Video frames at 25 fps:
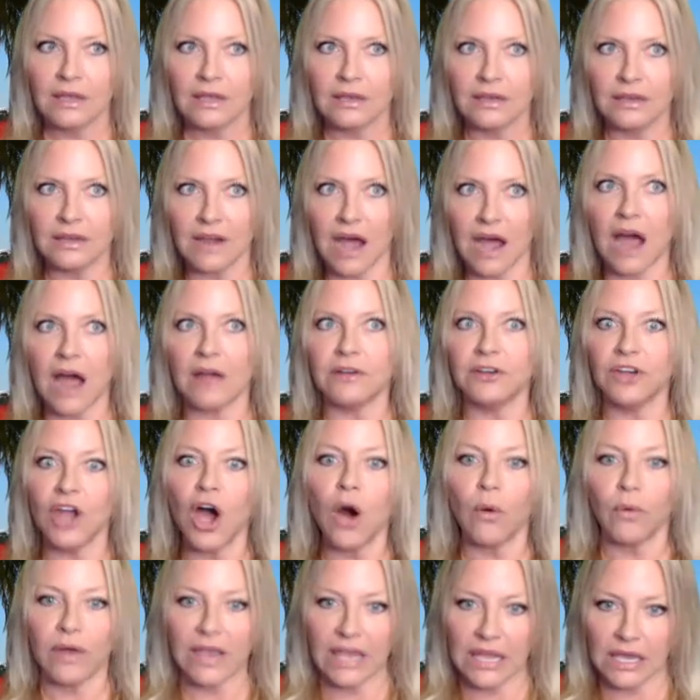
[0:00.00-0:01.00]
not
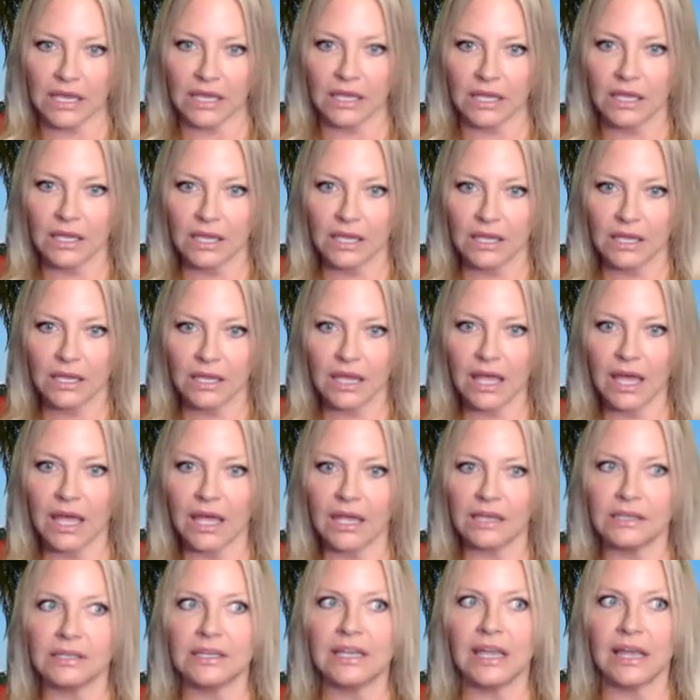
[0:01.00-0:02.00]
knowing.
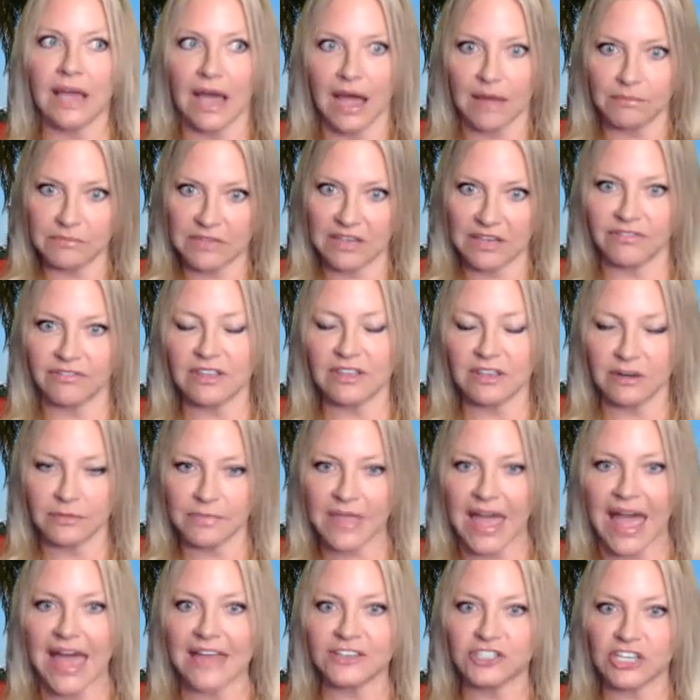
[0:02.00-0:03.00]
And I'm giving them
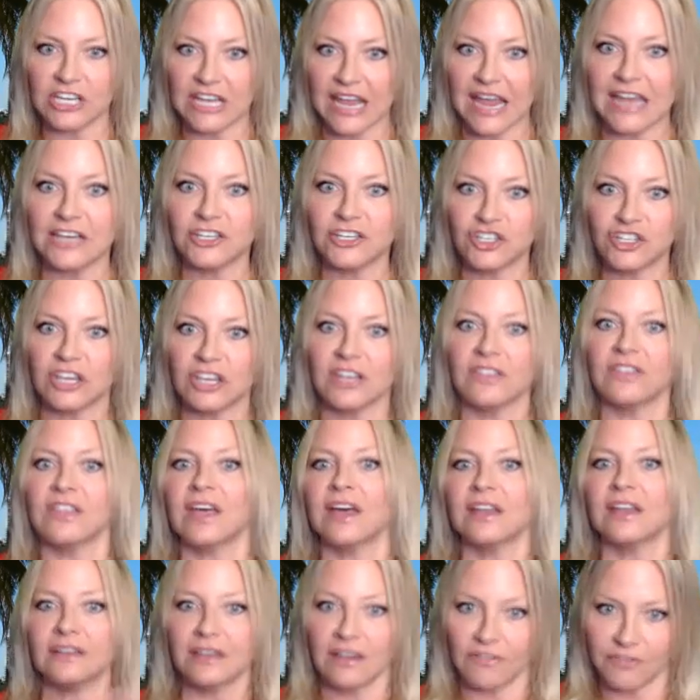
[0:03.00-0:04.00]
that education
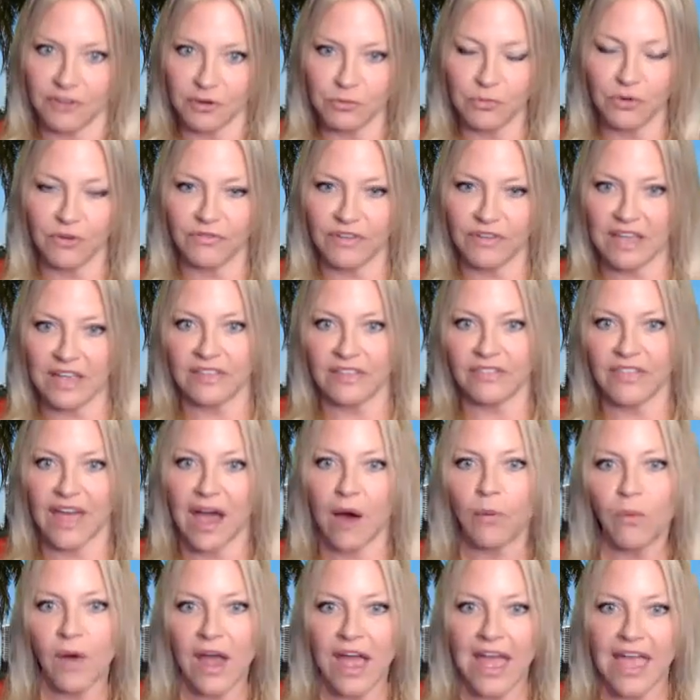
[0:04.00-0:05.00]
that if you move it in
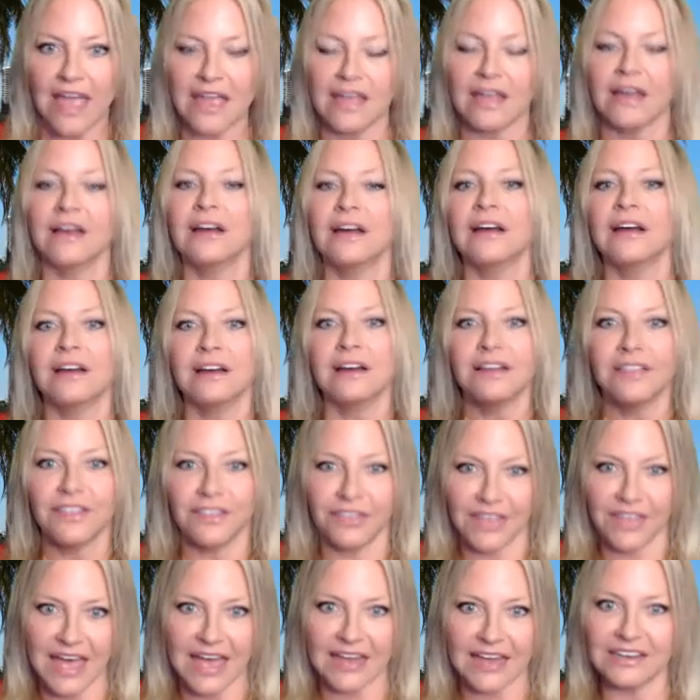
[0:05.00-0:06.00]
that way,
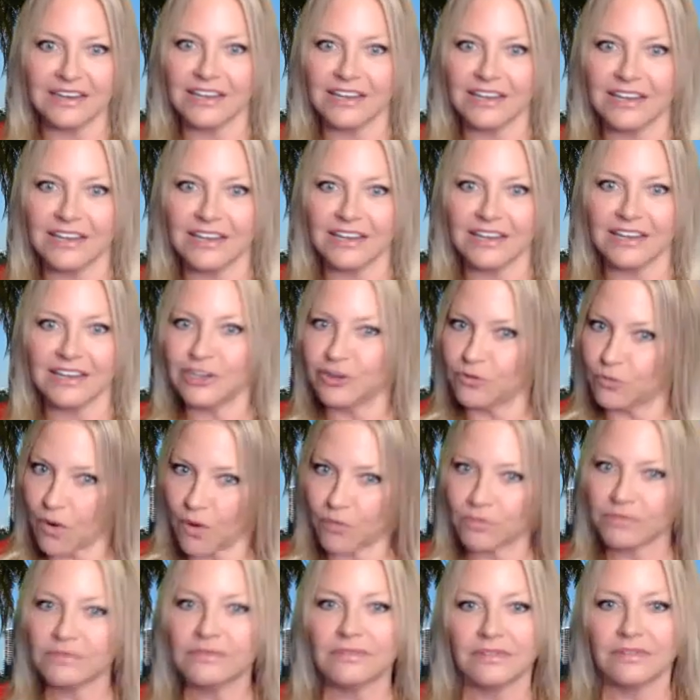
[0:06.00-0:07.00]
then you
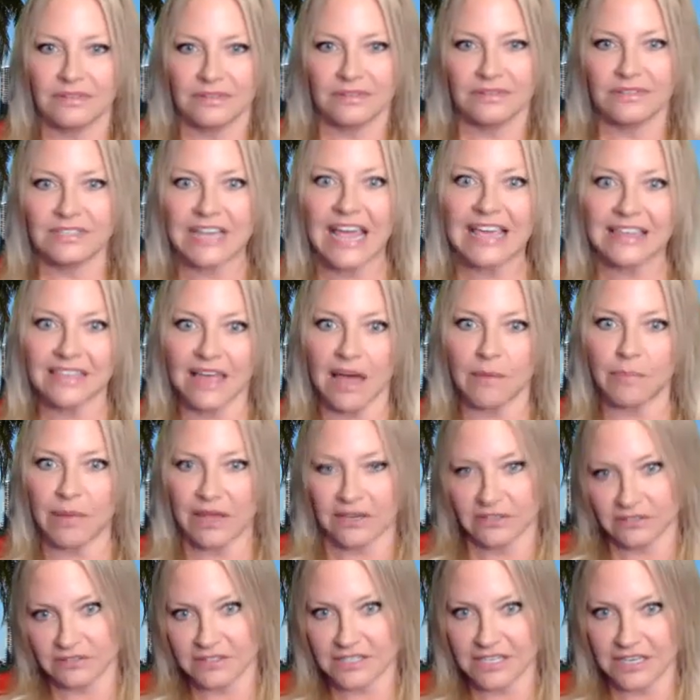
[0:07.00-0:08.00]
won't take that
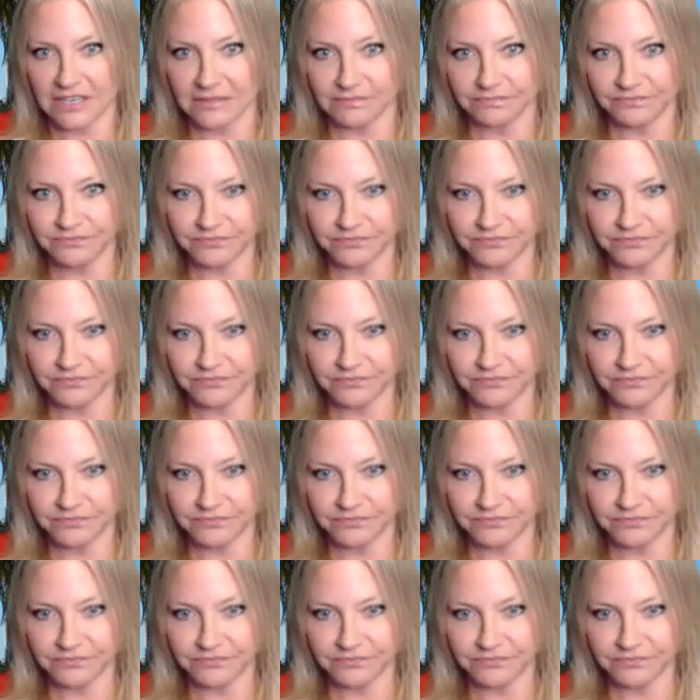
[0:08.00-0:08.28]
penalty.